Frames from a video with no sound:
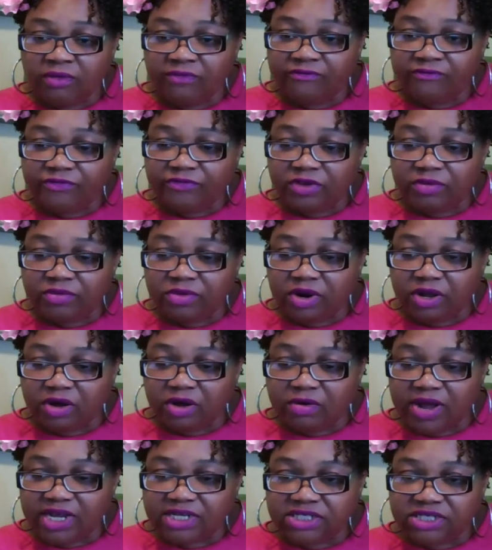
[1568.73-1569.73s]
few more
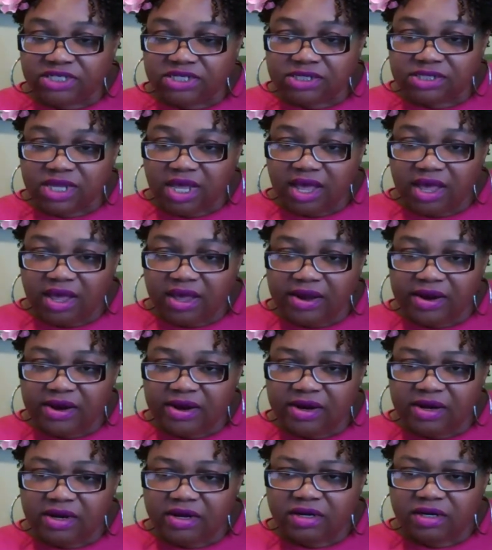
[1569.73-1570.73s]
questions
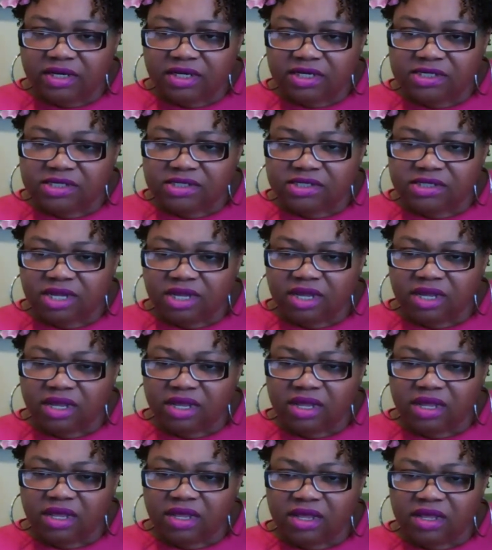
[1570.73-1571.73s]
here. Let's
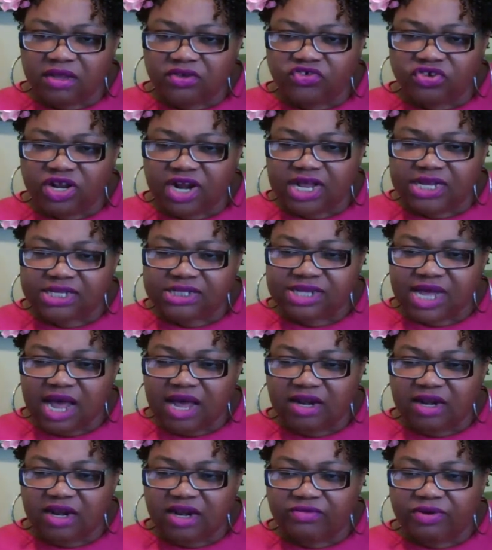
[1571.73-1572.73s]
see. Should I
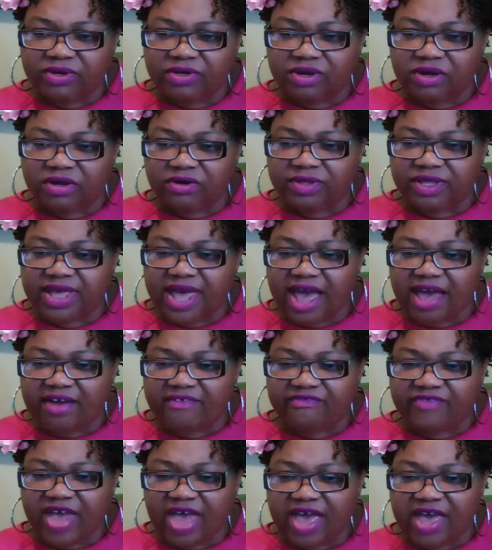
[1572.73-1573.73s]
sign up with Notary
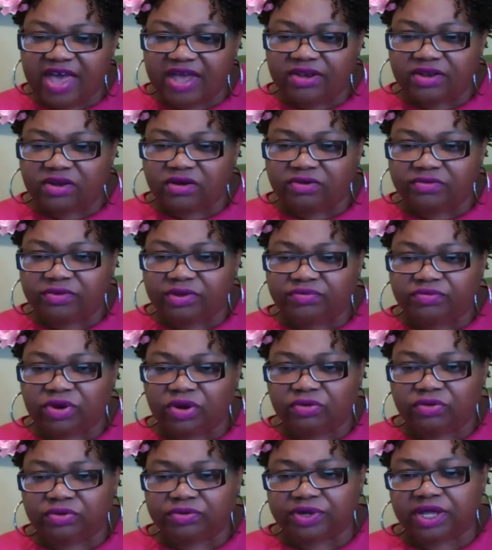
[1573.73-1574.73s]
Cafe and Notary
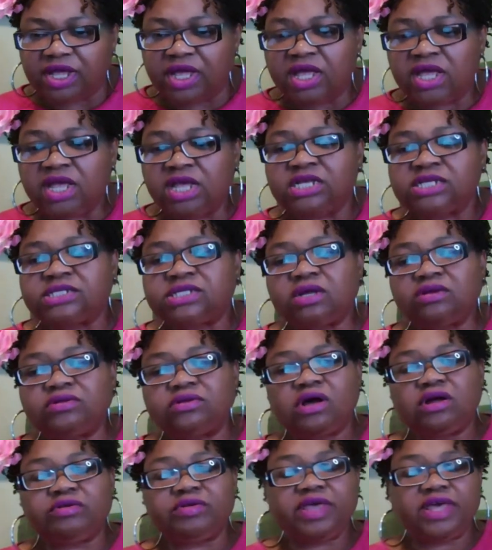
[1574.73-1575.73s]
Rotary? So
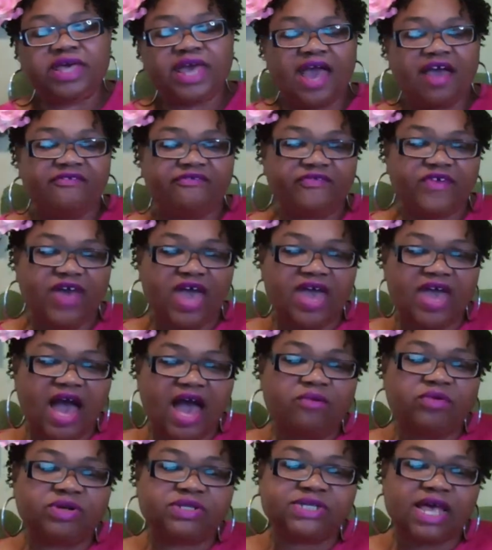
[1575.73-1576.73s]
Notary Cafe,
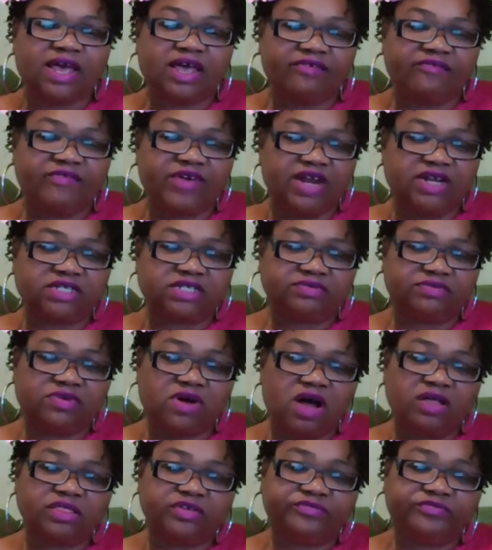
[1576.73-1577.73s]
I would take advantage of
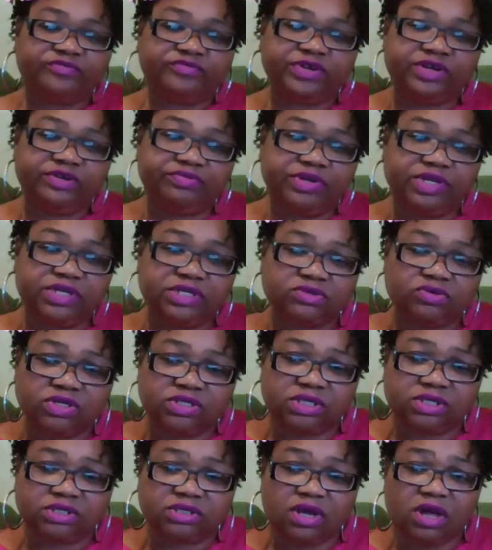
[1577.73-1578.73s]
all the free
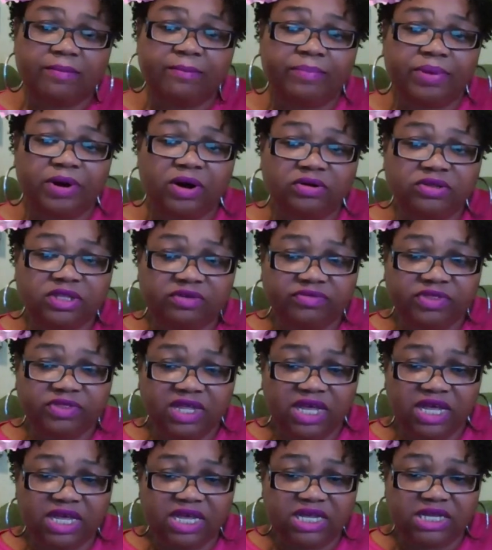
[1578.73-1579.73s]
resources on both of
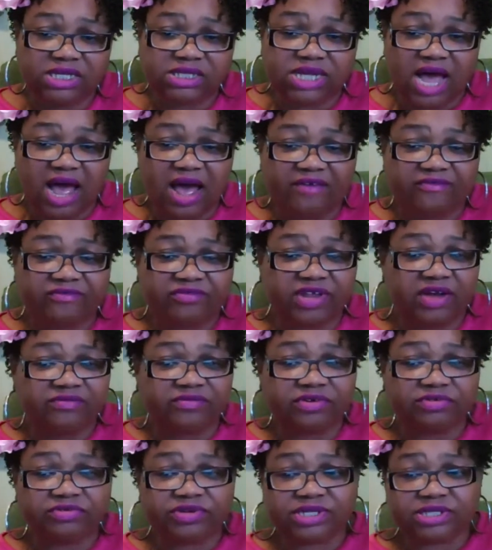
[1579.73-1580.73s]
these. I've
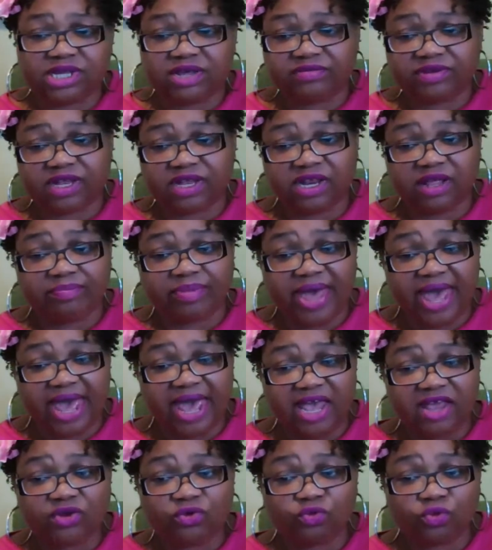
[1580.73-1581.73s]
never received any
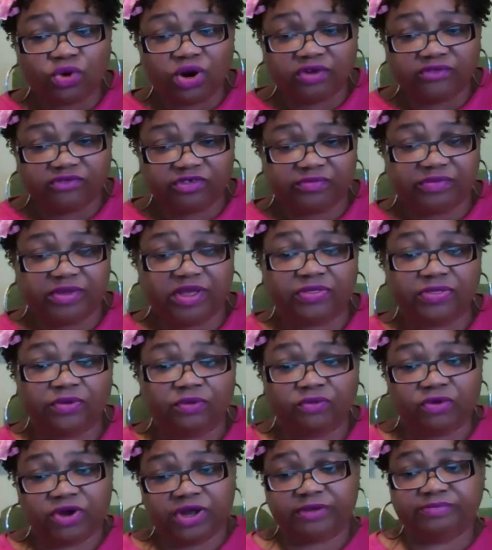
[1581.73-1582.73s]
paid work from
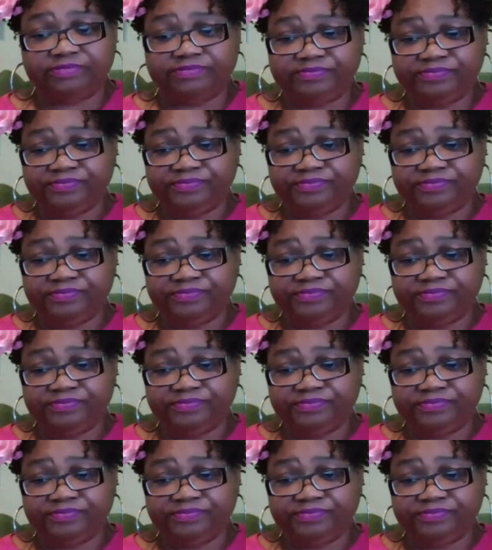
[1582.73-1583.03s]
either one.